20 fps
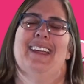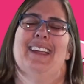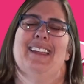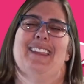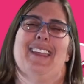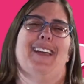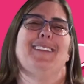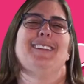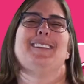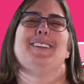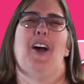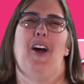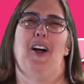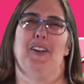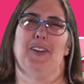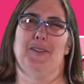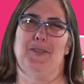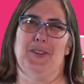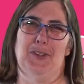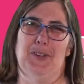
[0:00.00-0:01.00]
Thanks to
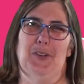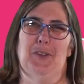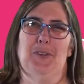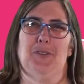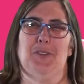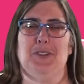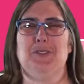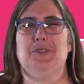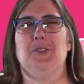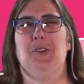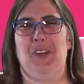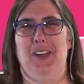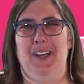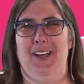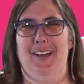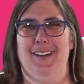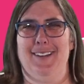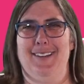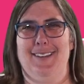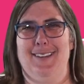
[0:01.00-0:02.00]
all of you for
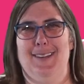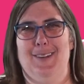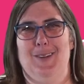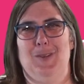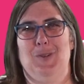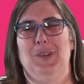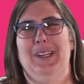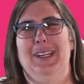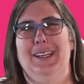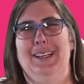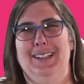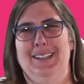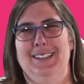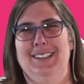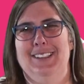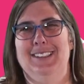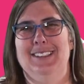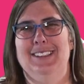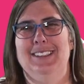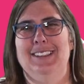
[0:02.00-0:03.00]
joining us this week.
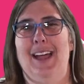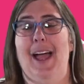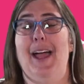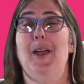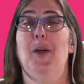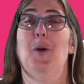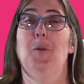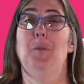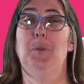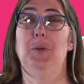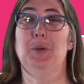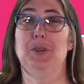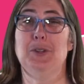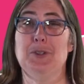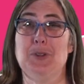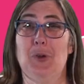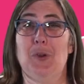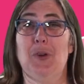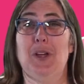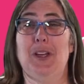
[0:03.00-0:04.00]
I hope you
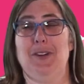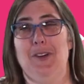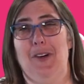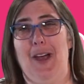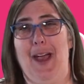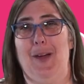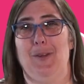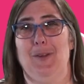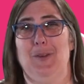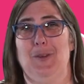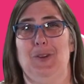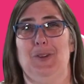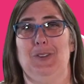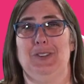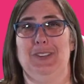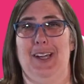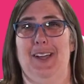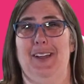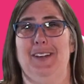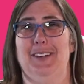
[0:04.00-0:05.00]
enjoyed your
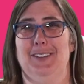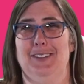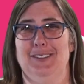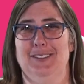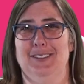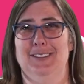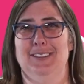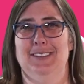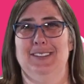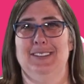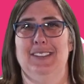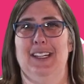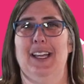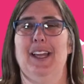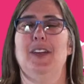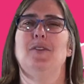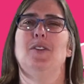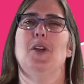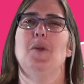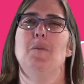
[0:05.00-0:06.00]
household huddle.
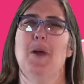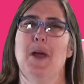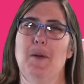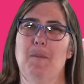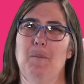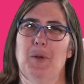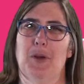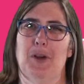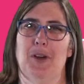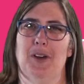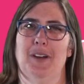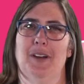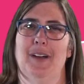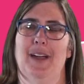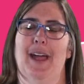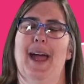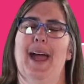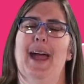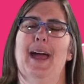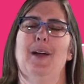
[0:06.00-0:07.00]
And remember,
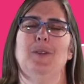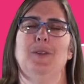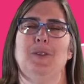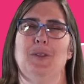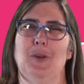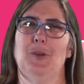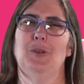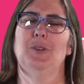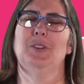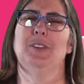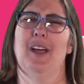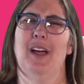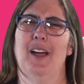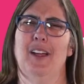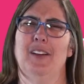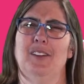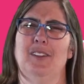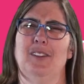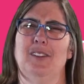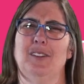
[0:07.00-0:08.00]
household
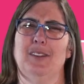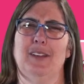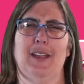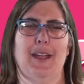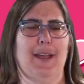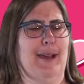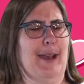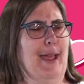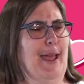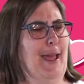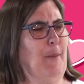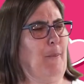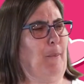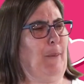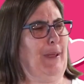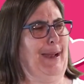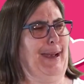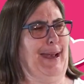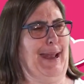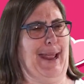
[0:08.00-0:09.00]
huddle can
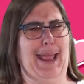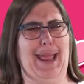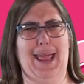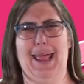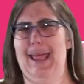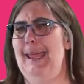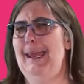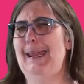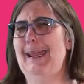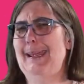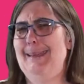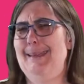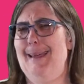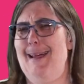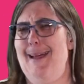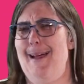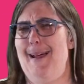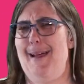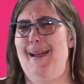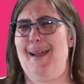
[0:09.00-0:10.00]
happen
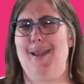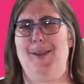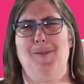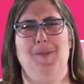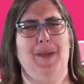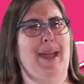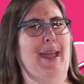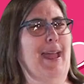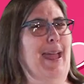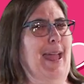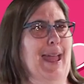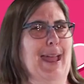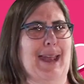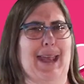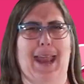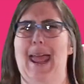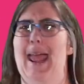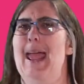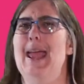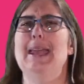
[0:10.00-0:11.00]
anytime
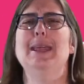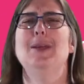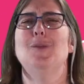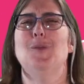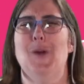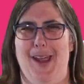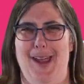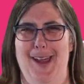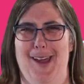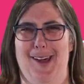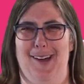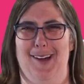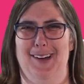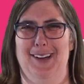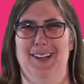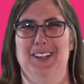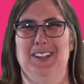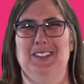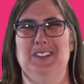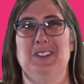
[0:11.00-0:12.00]
and anywhere,
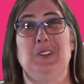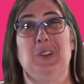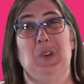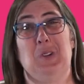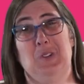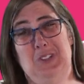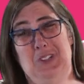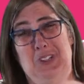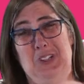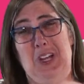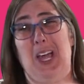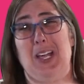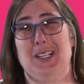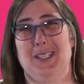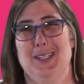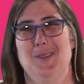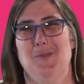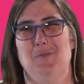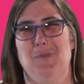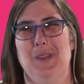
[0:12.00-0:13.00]
so
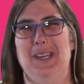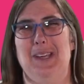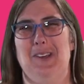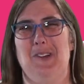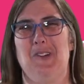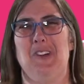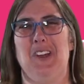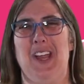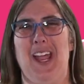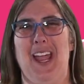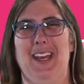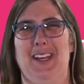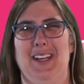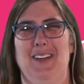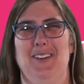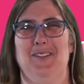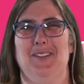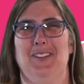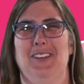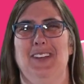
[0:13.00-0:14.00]
just be
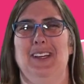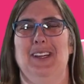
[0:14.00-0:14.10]
creative.